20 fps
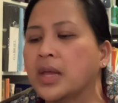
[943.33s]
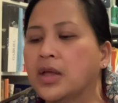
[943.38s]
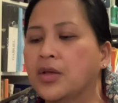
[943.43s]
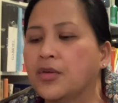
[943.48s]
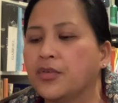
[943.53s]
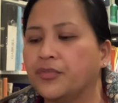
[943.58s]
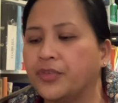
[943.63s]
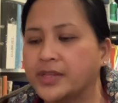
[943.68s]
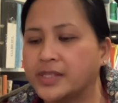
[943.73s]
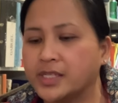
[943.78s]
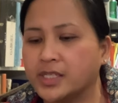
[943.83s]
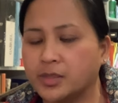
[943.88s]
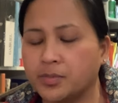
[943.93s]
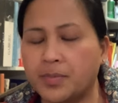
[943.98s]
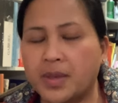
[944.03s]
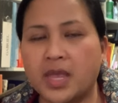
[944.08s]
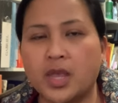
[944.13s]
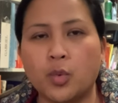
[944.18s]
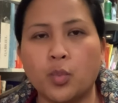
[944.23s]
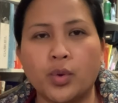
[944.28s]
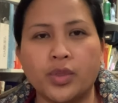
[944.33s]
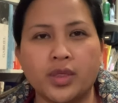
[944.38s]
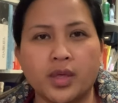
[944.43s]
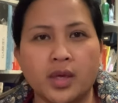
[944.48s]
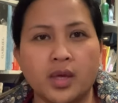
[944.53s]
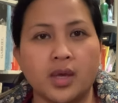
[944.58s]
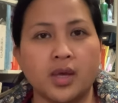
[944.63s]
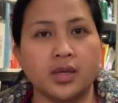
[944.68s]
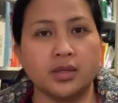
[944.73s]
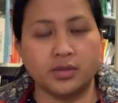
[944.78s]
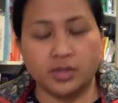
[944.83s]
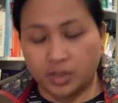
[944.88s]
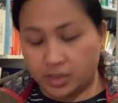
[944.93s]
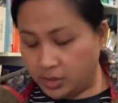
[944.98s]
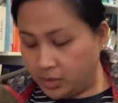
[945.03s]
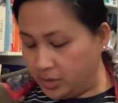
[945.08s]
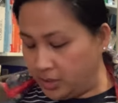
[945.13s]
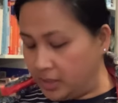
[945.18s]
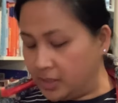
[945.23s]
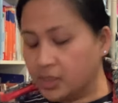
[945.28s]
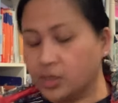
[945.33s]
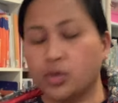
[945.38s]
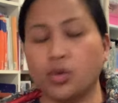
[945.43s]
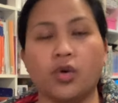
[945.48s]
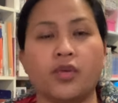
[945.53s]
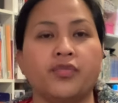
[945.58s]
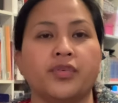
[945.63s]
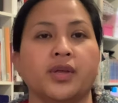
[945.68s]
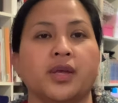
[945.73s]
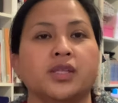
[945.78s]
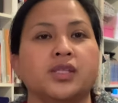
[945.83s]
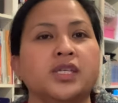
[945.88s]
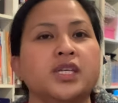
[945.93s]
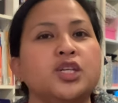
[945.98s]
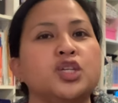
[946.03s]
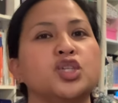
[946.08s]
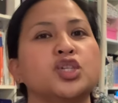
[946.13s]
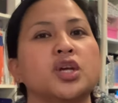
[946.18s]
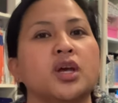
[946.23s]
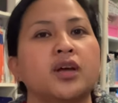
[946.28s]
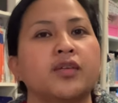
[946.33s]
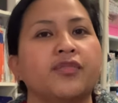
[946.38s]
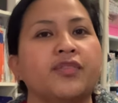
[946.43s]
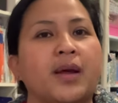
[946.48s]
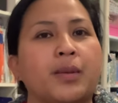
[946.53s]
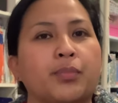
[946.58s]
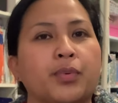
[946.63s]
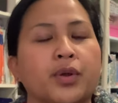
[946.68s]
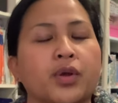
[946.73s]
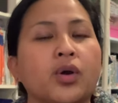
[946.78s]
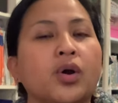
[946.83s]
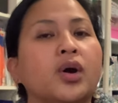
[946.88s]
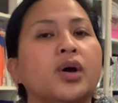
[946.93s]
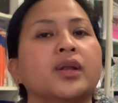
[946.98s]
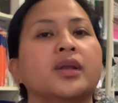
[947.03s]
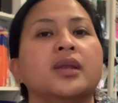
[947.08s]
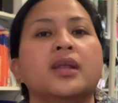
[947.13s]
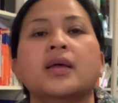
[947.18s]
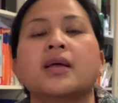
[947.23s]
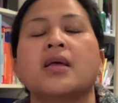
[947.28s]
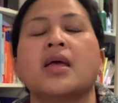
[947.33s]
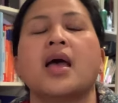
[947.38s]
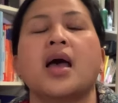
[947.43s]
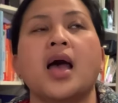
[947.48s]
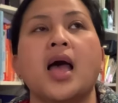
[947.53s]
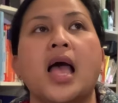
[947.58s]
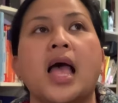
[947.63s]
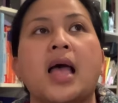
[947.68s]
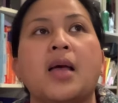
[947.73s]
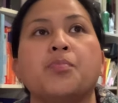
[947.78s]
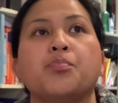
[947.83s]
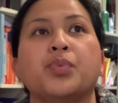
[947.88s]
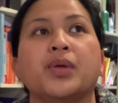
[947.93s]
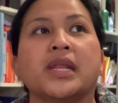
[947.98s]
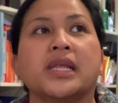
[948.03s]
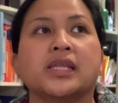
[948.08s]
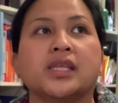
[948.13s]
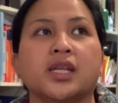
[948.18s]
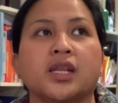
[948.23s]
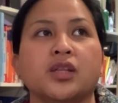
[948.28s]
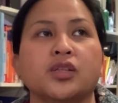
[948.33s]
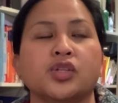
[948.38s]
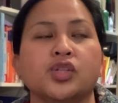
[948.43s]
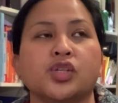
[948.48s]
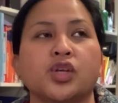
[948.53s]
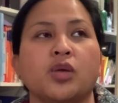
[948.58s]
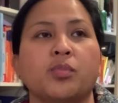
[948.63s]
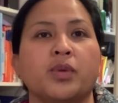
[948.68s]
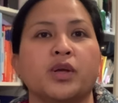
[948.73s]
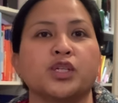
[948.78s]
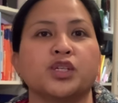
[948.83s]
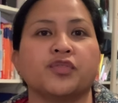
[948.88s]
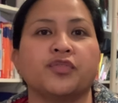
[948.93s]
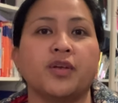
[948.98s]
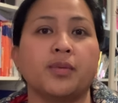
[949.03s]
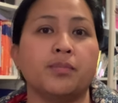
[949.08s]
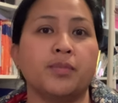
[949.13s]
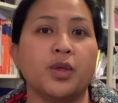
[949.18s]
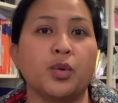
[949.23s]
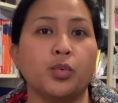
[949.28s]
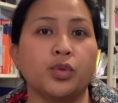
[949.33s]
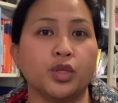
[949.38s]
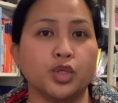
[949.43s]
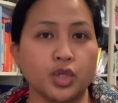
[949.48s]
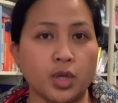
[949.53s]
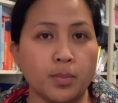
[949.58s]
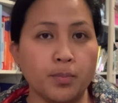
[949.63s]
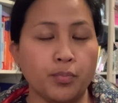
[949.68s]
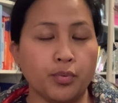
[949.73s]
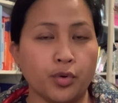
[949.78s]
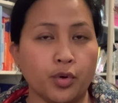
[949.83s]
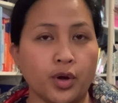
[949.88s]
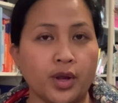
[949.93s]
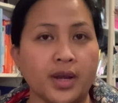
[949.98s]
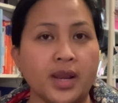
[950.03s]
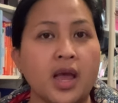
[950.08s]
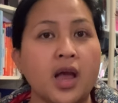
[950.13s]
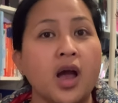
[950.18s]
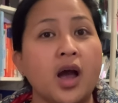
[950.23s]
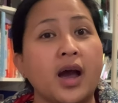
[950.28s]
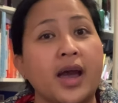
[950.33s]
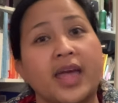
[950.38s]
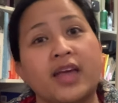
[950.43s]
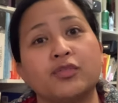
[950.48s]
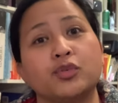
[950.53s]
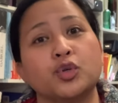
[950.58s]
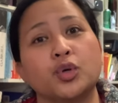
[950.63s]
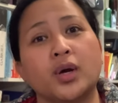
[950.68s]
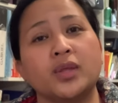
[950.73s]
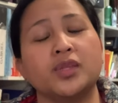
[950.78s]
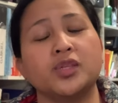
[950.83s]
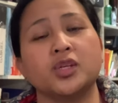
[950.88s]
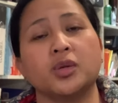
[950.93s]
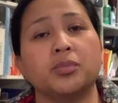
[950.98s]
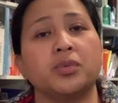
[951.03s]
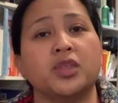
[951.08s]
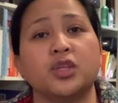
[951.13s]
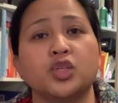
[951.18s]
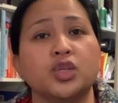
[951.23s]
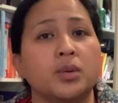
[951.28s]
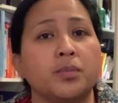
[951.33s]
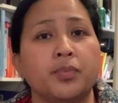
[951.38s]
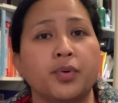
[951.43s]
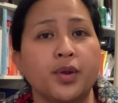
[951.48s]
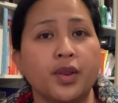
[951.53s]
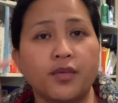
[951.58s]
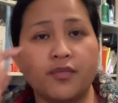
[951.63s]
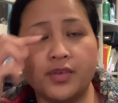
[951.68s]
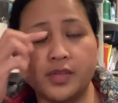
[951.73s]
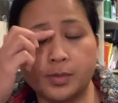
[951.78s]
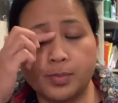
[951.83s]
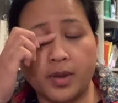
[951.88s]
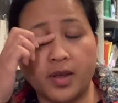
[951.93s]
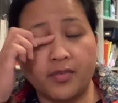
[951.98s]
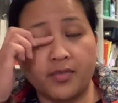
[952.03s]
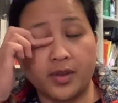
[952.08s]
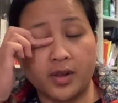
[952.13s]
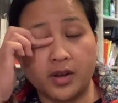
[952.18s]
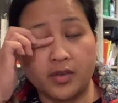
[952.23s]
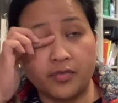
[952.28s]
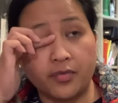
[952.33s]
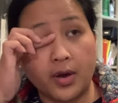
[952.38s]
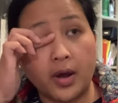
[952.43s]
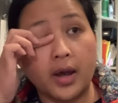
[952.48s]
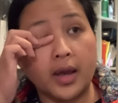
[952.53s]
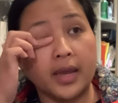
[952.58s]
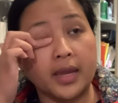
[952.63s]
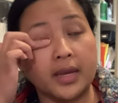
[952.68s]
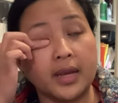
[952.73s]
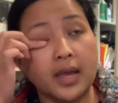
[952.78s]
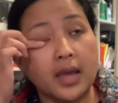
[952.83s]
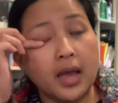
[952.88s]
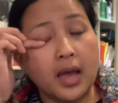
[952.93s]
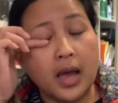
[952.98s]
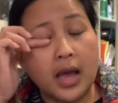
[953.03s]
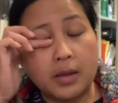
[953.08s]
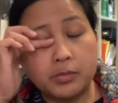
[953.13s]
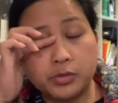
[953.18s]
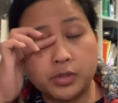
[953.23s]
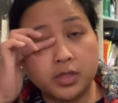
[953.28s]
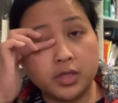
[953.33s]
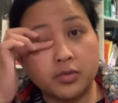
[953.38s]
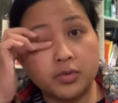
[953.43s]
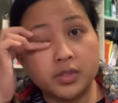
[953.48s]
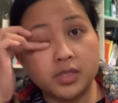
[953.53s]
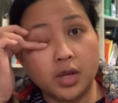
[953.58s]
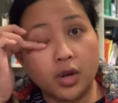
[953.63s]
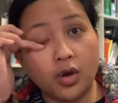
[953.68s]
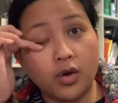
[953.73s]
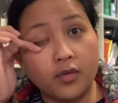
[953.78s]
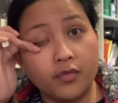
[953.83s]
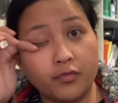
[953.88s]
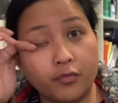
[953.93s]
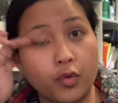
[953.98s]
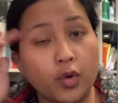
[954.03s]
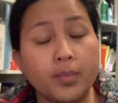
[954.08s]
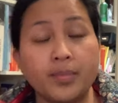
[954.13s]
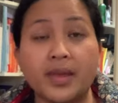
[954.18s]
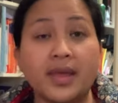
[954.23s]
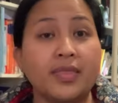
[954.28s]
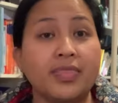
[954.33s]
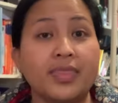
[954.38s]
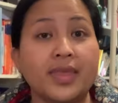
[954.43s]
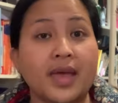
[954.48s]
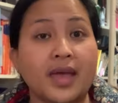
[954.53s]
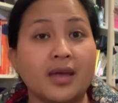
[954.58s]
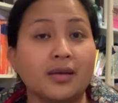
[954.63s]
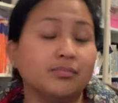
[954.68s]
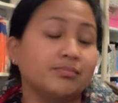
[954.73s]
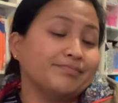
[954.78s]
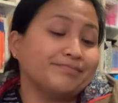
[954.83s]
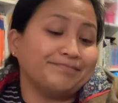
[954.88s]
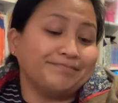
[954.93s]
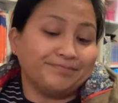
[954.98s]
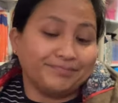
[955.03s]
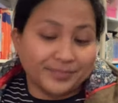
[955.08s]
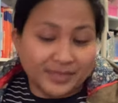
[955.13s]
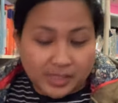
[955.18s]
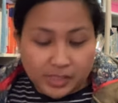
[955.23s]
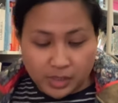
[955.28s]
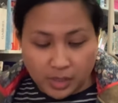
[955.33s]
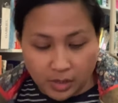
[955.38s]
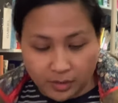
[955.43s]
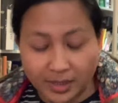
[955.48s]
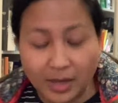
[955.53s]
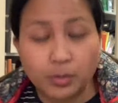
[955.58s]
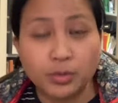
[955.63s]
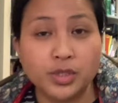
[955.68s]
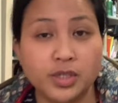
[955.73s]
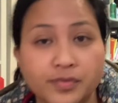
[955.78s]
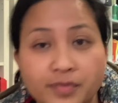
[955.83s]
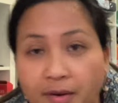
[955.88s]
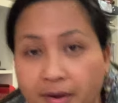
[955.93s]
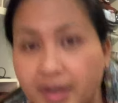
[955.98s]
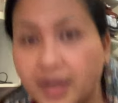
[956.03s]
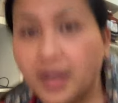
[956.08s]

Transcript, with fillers: fitted me with a just this sort of a t-shirt fabric on um, but it didn't so much fit me with a jumper on. I have tried this on with the jumper and it fits perfectly fine. Um, so there is a lot of room in there. So that was just very